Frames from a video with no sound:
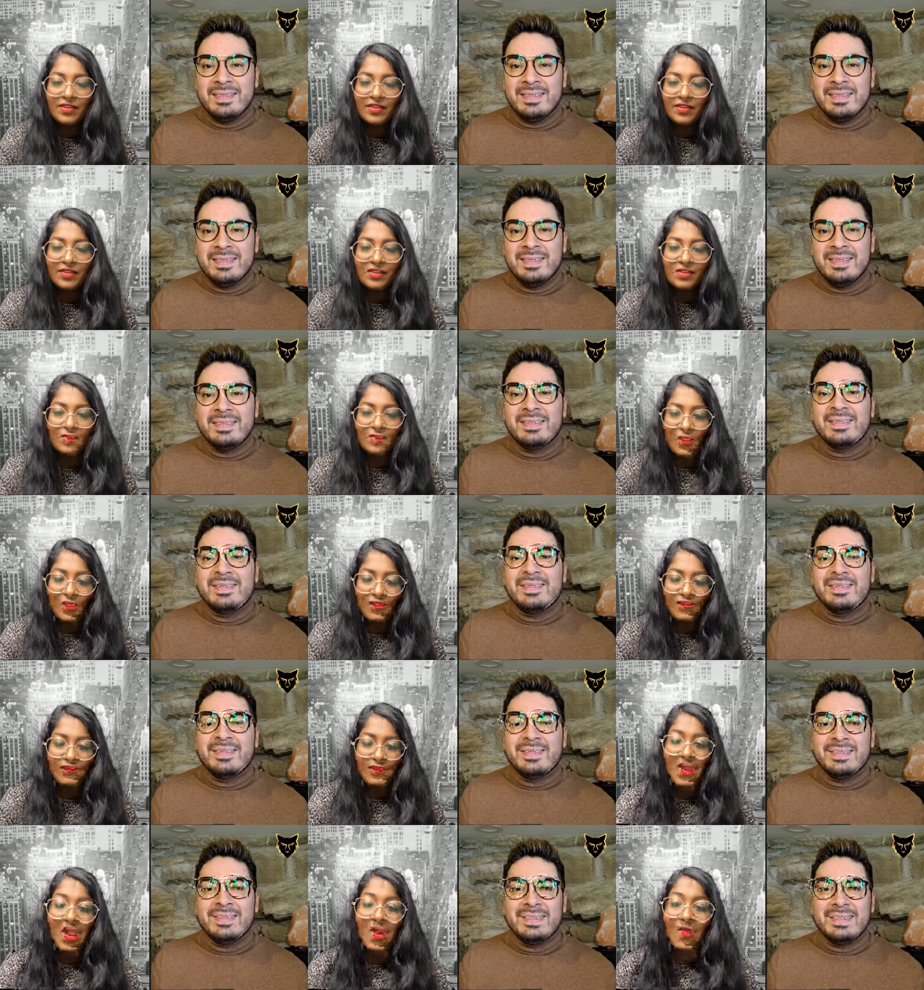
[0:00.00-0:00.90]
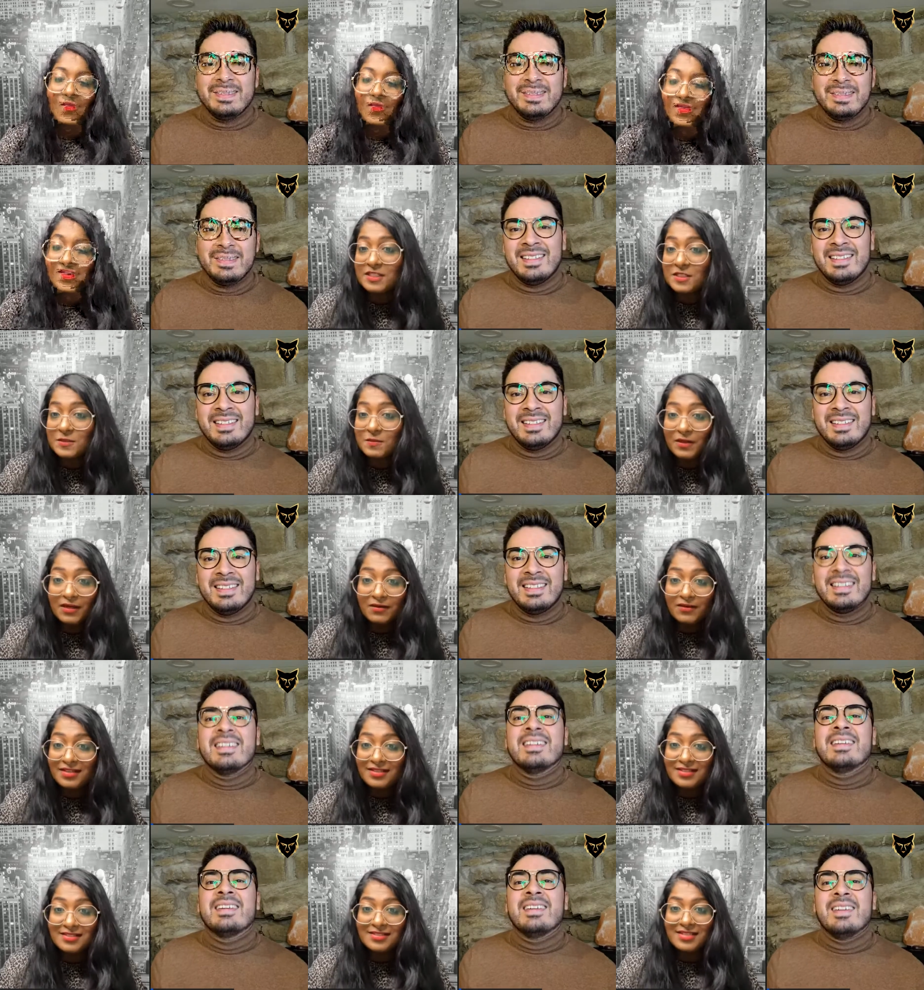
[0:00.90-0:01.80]
Speaker 1: this more from our own
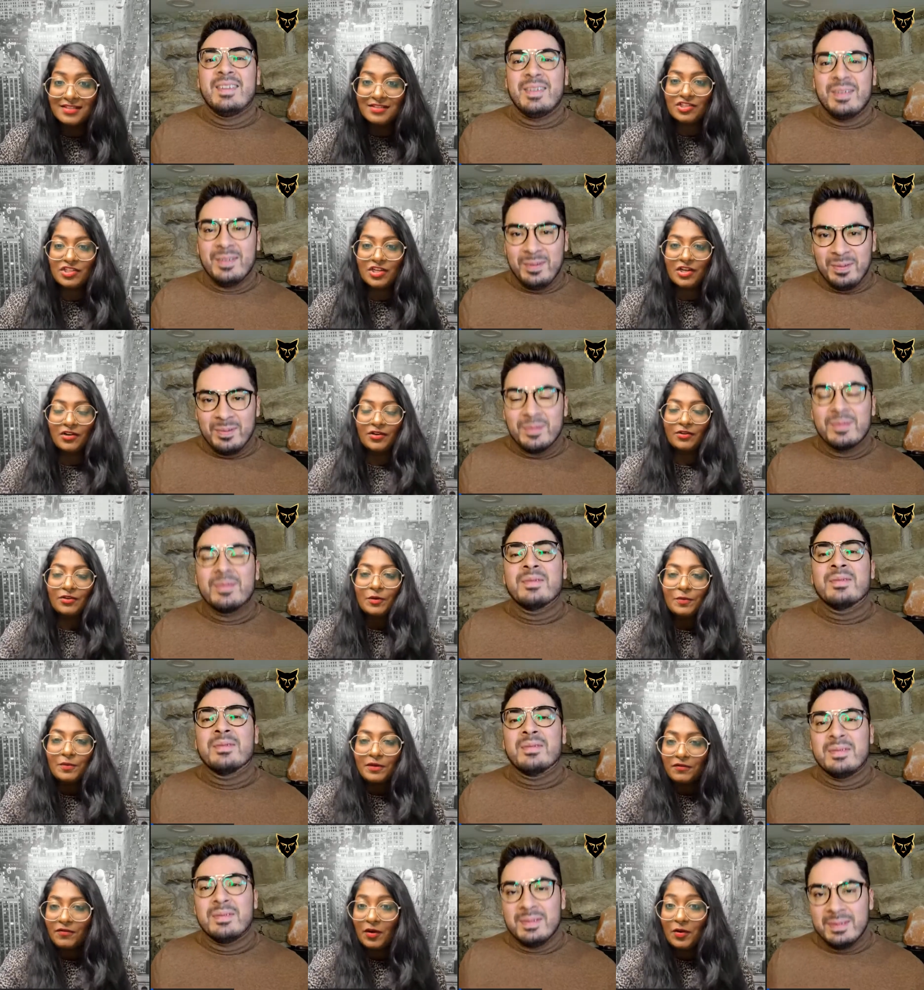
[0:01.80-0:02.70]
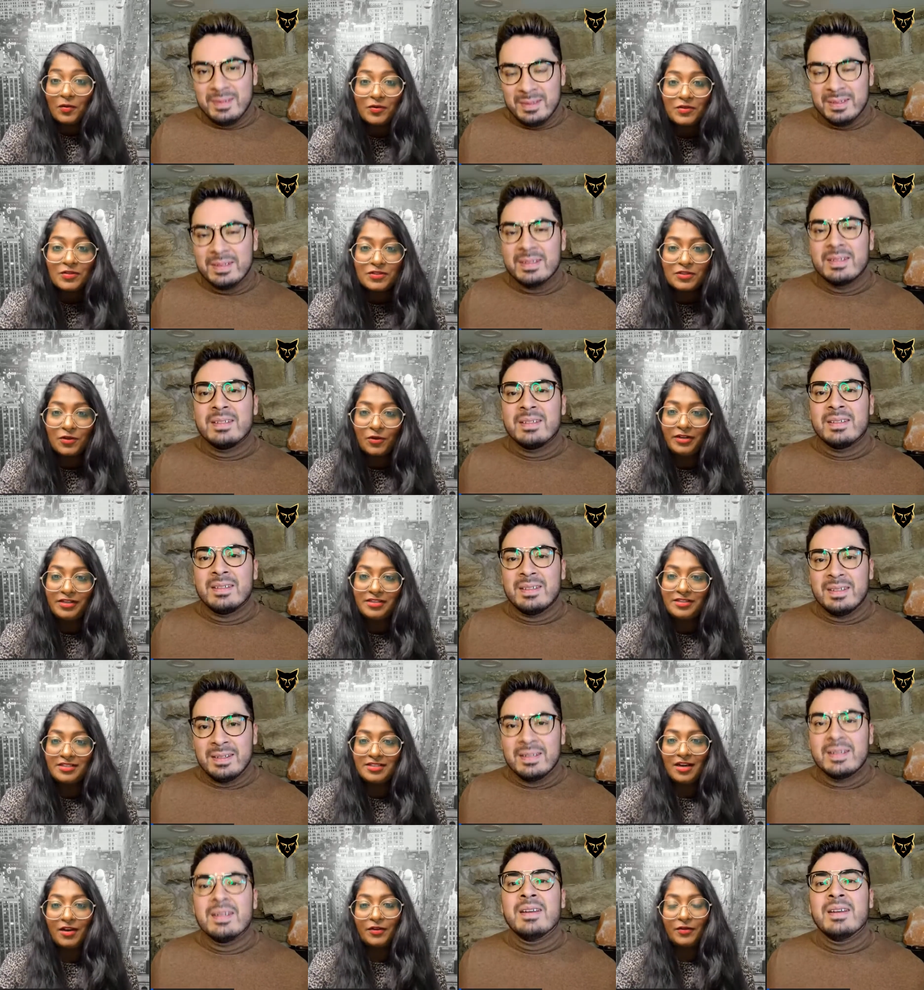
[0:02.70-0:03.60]
experience and share a little bit of our own story
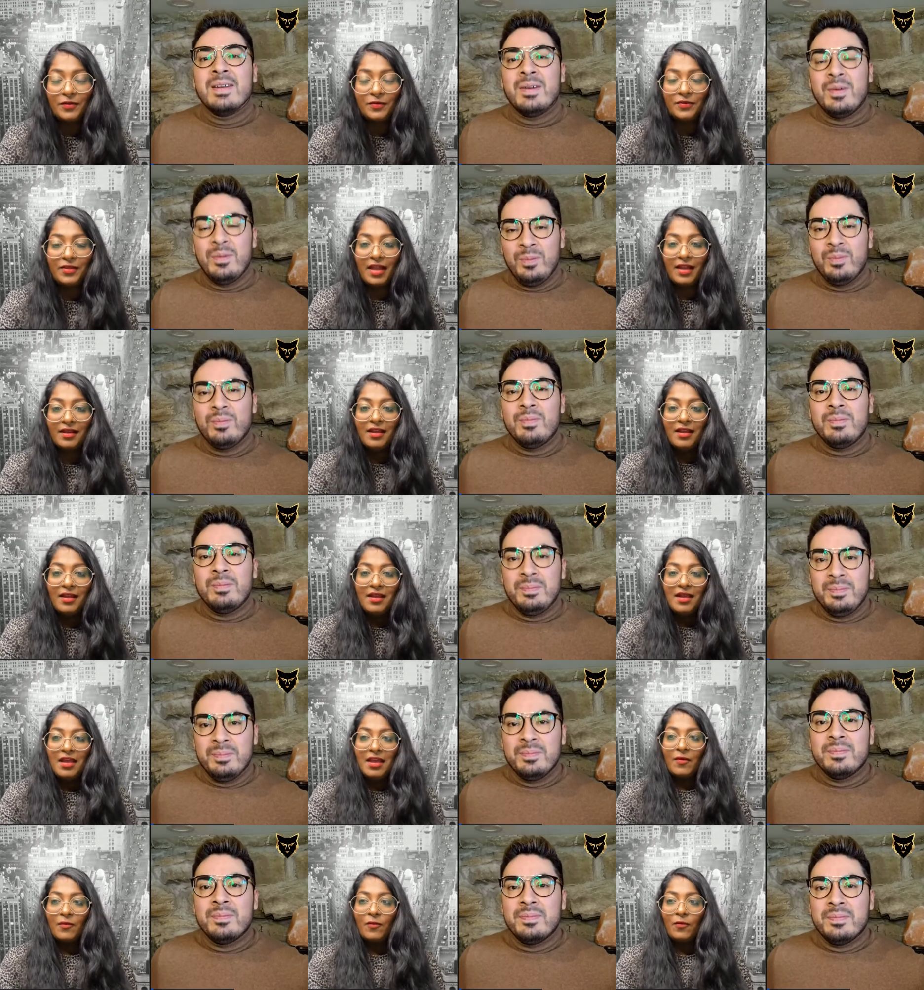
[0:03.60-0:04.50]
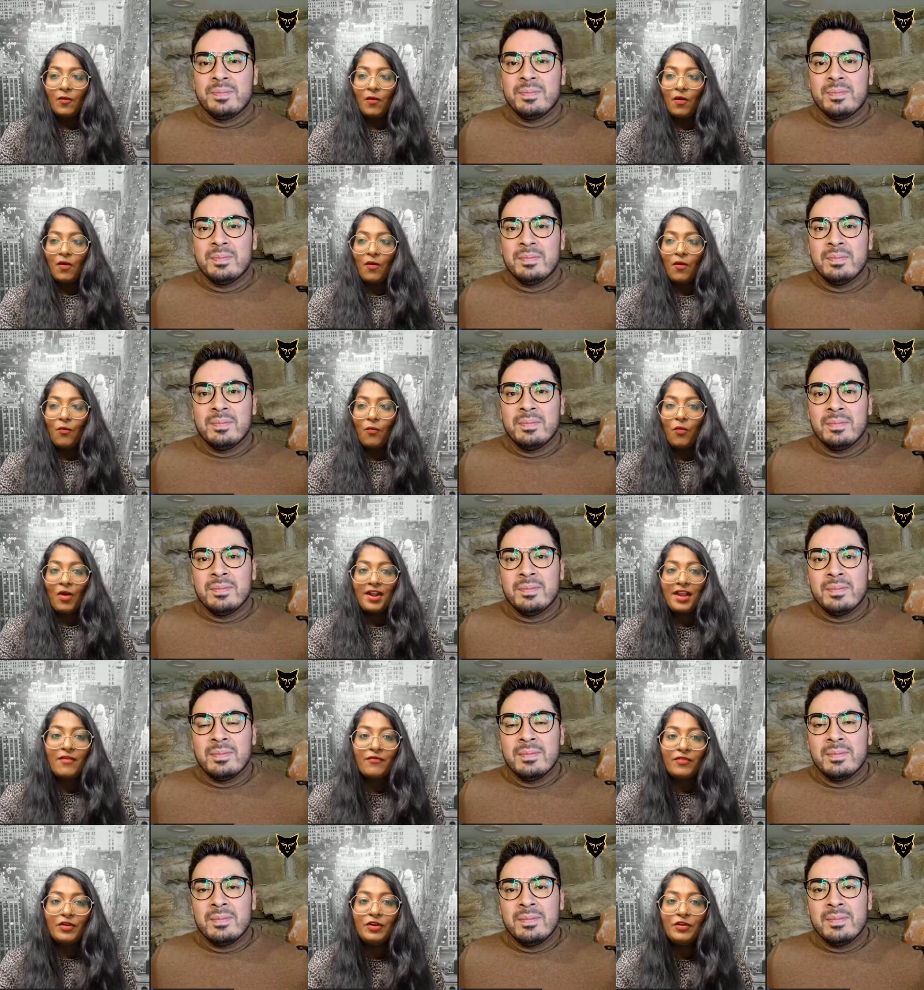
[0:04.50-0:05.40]
to tell you that
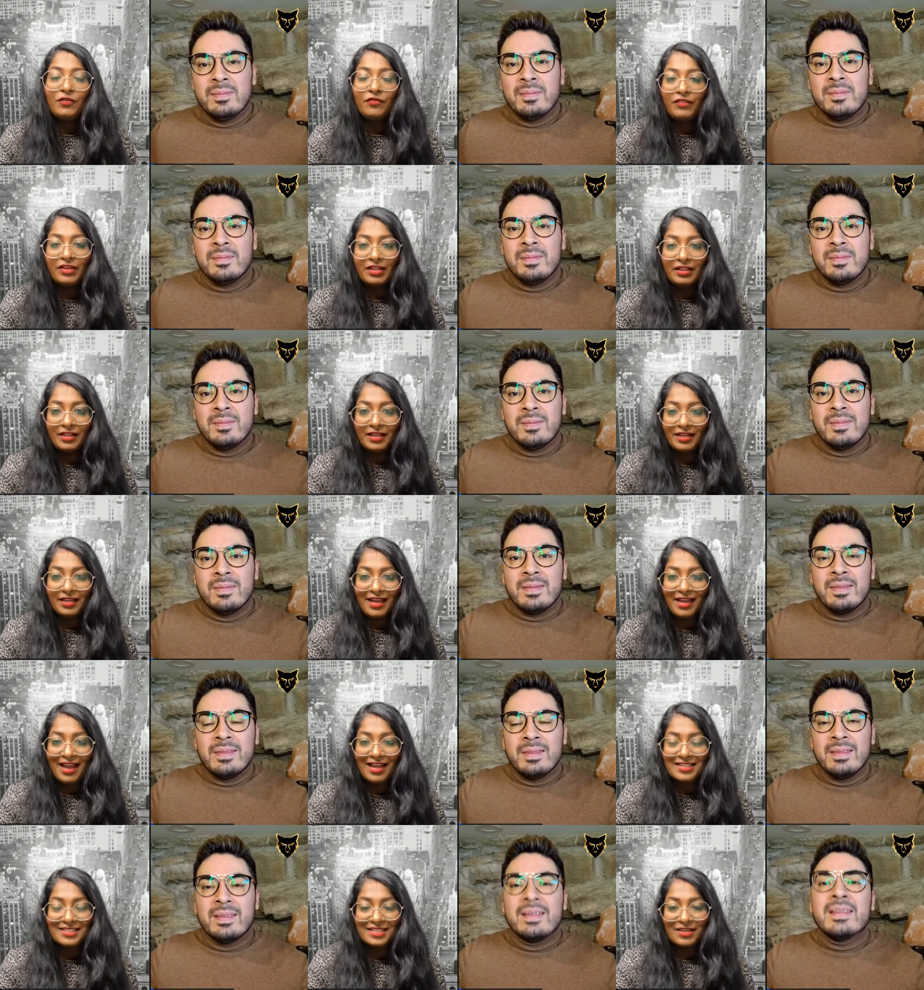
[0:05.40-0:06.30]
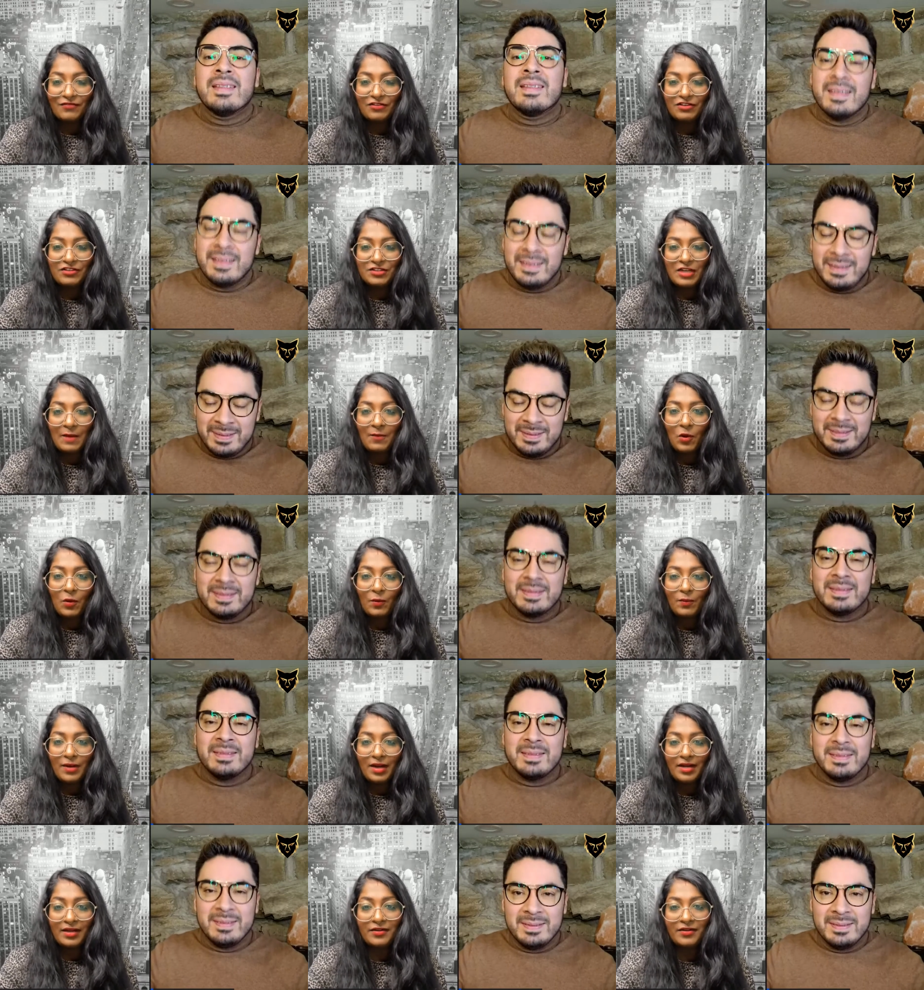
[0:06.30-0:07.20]
whatever you're feeling as a first-time
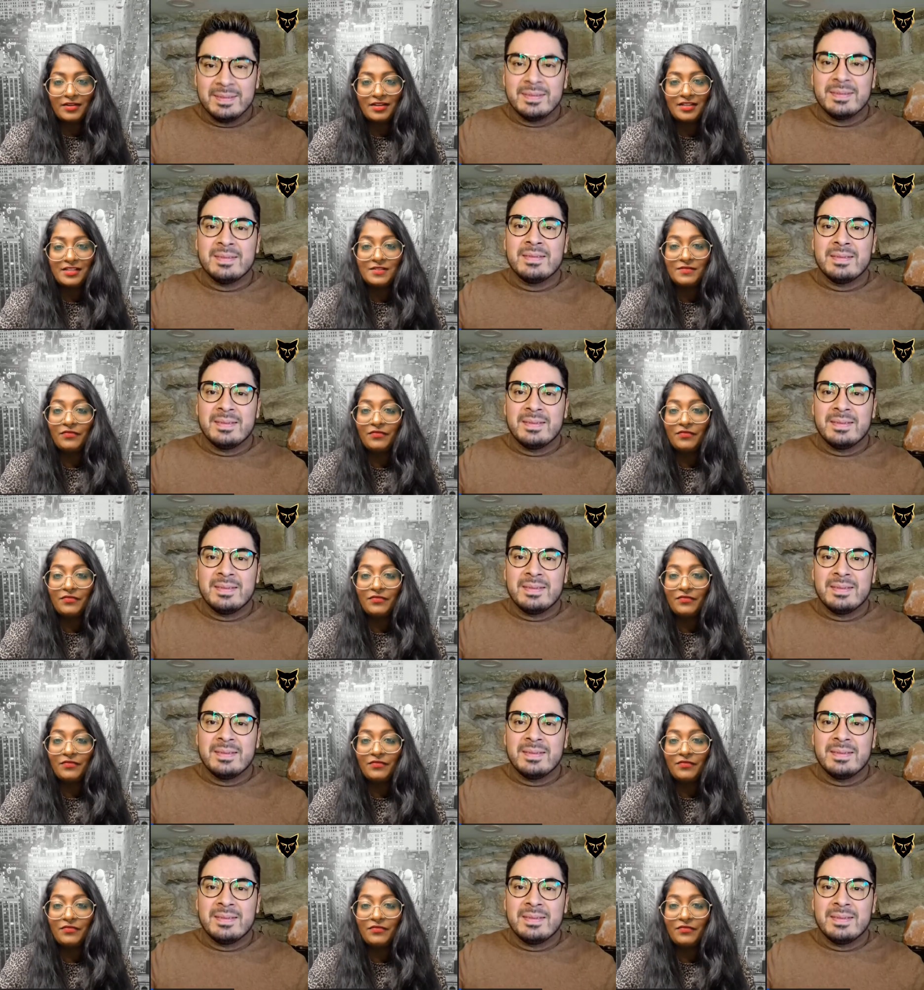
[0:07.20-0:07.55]
home buyer is